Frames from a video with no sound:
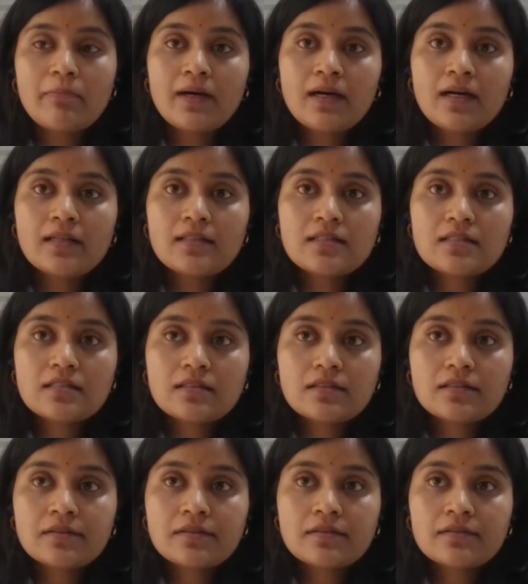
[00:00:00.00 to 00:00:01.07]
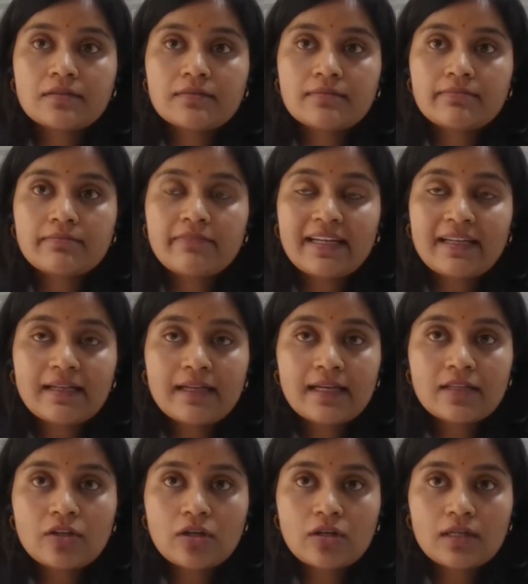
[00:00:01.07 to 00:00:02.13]
But when
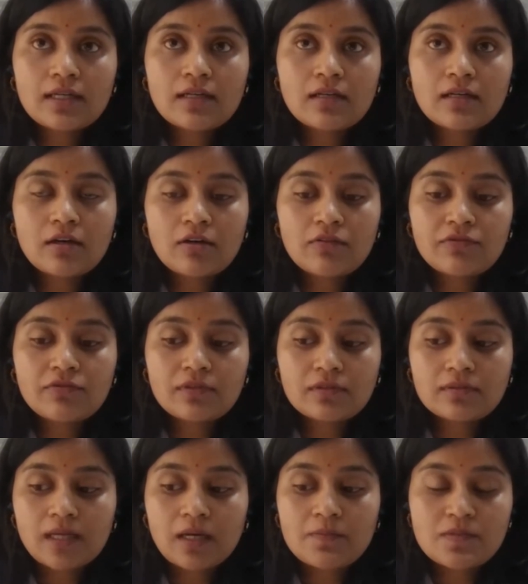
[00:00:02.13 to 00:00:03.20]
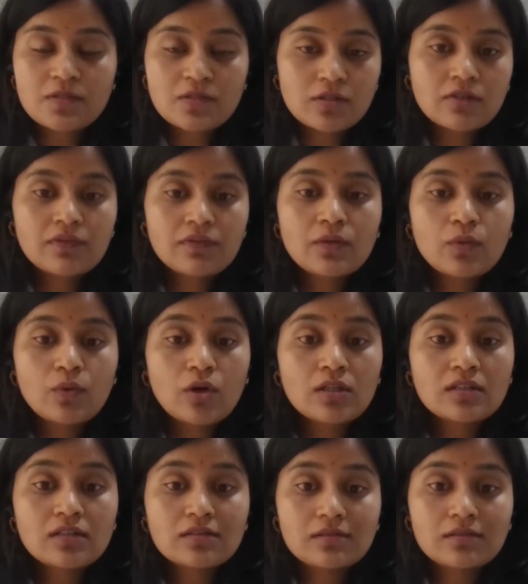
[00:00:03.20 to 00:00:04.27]
I thought like of observing
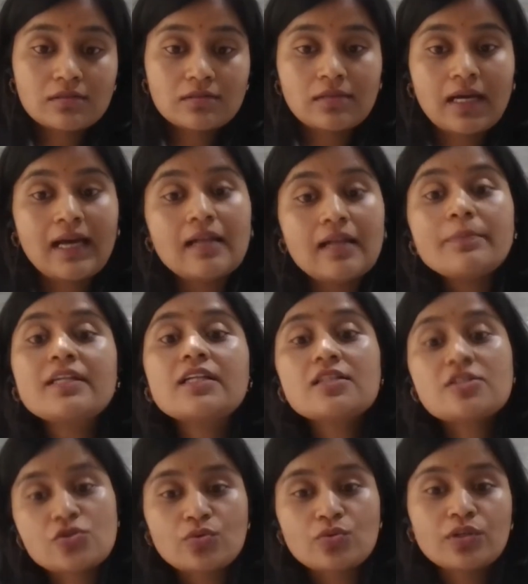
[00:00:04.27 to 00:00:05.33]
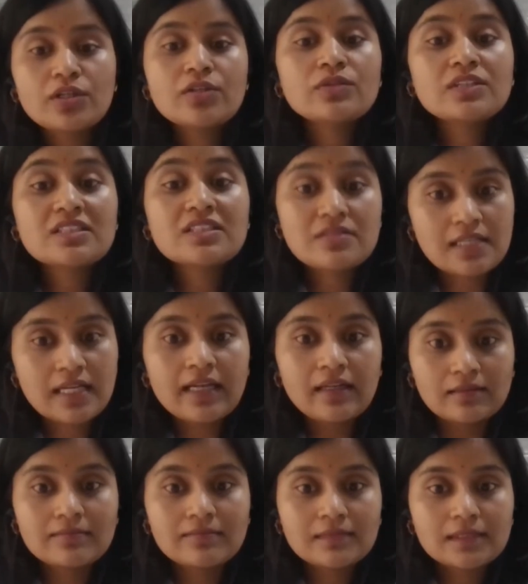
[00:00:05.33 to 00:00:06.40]
what help it is doing to the
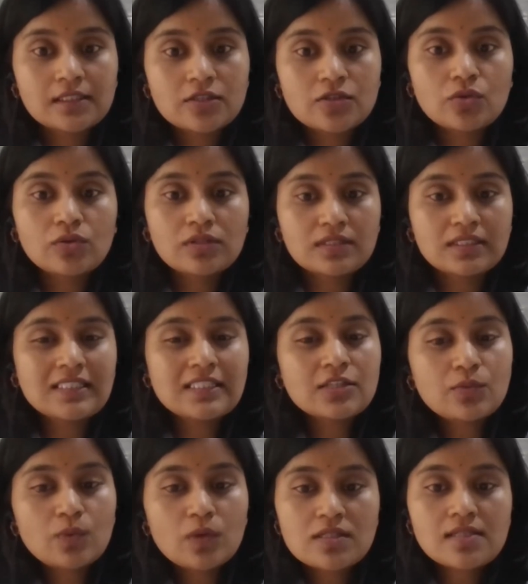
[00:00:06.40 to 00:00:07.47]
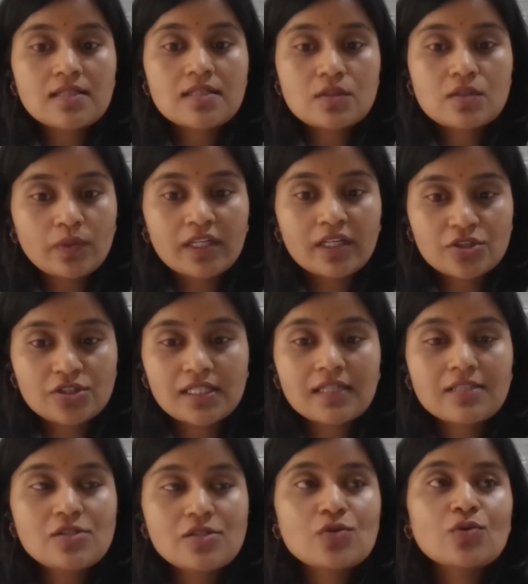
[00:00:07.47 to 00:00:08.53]
drain, so since it was in the sewage
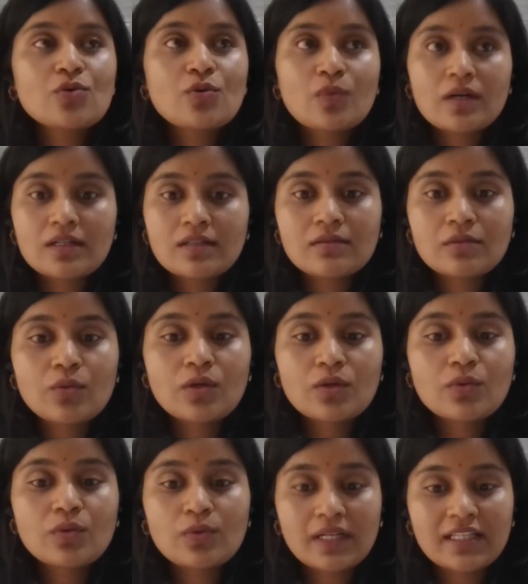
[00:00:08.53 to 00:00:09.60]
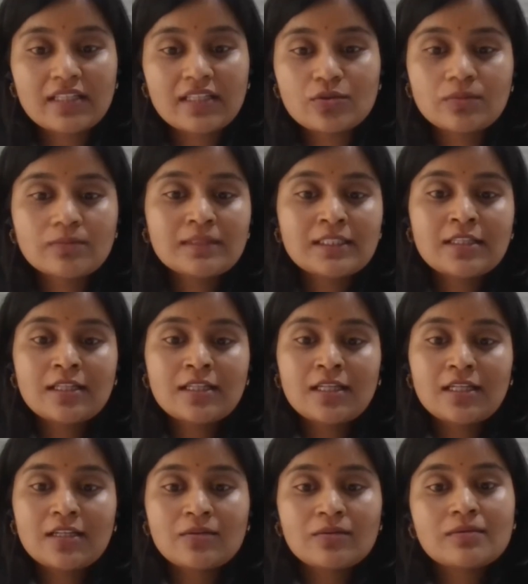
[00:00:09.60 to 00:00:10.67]
drain, so no one would worry to
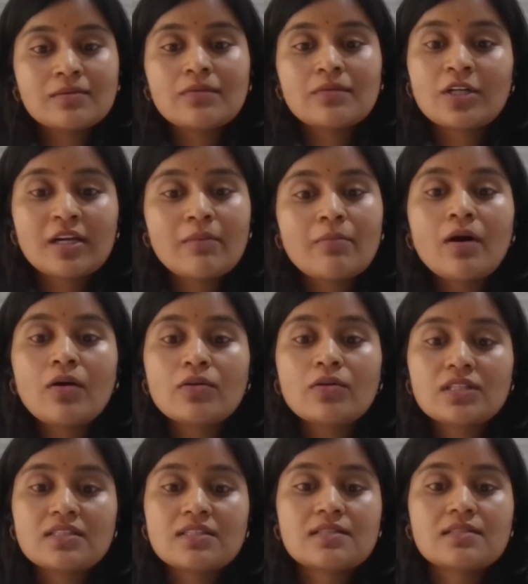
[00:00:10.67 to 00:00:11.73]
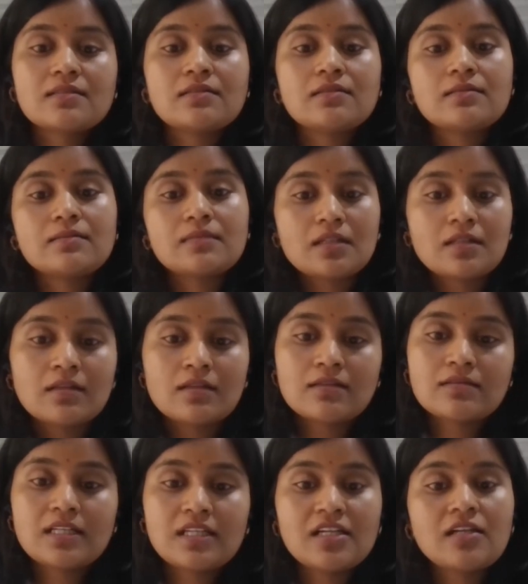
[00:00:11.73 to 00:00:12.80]
worry about its
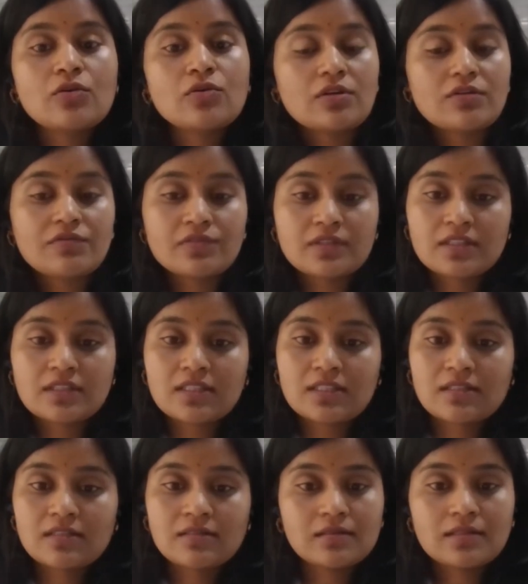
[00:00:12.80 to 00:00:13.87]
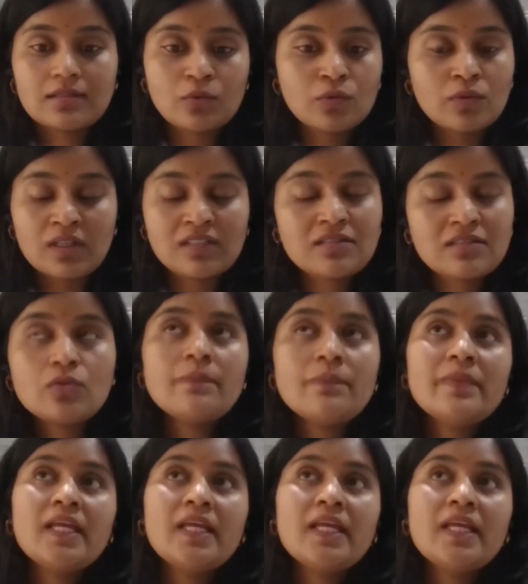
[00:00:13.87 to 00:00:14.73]
taking out of it and removing.